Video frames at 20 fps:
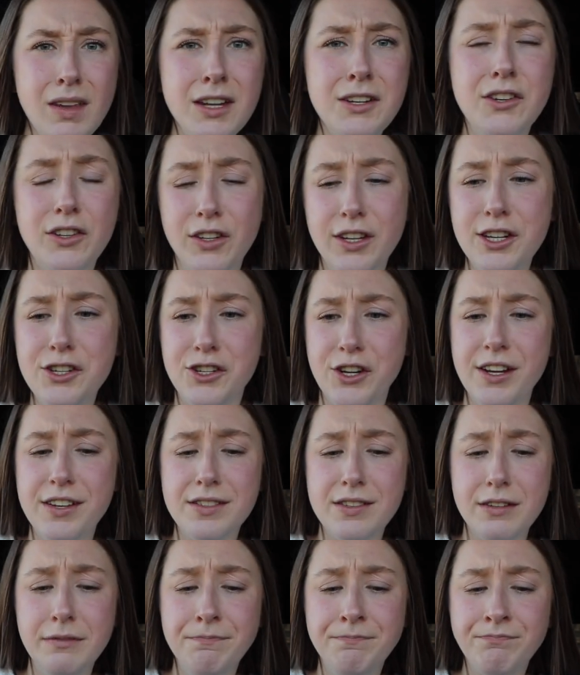
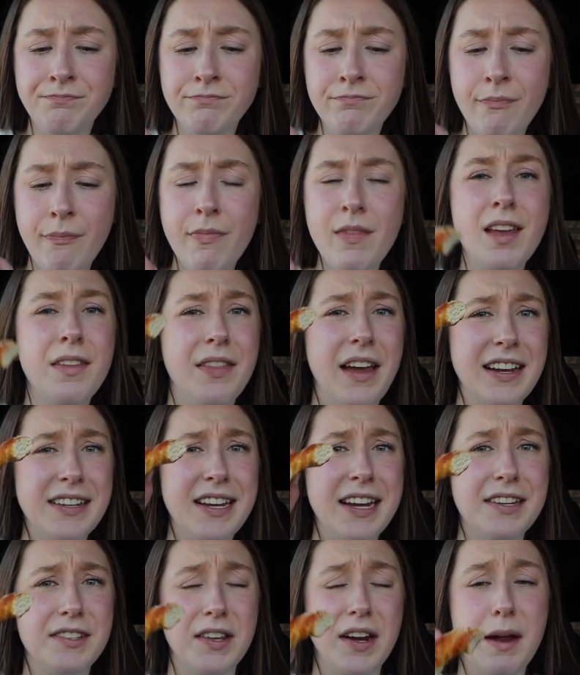Delicious. That
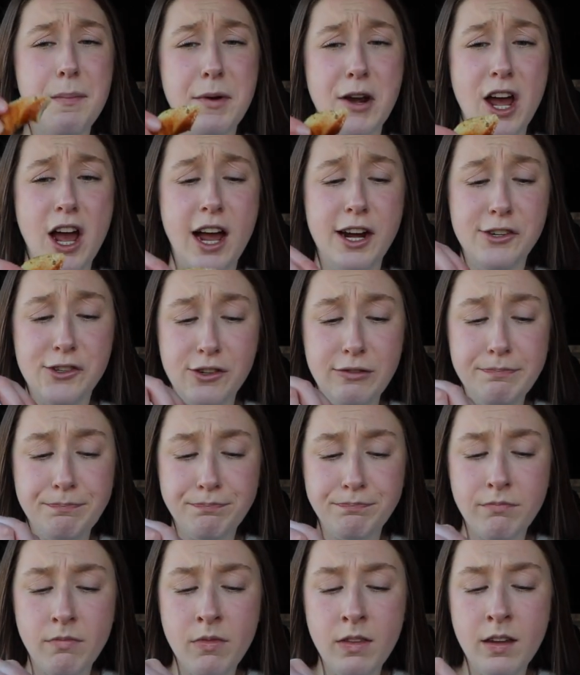takes it up a notch.
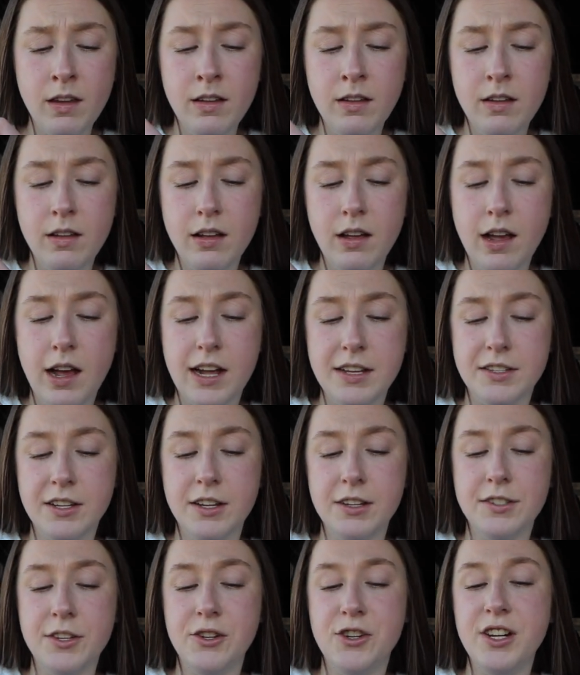Hot
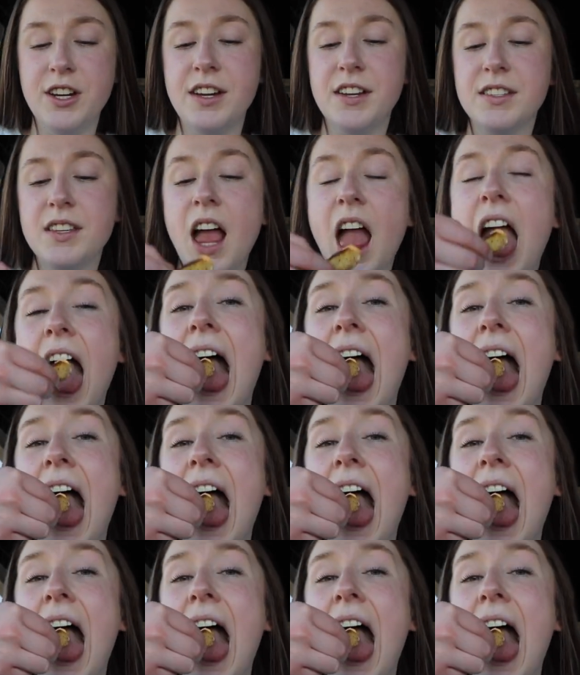salsa cheese.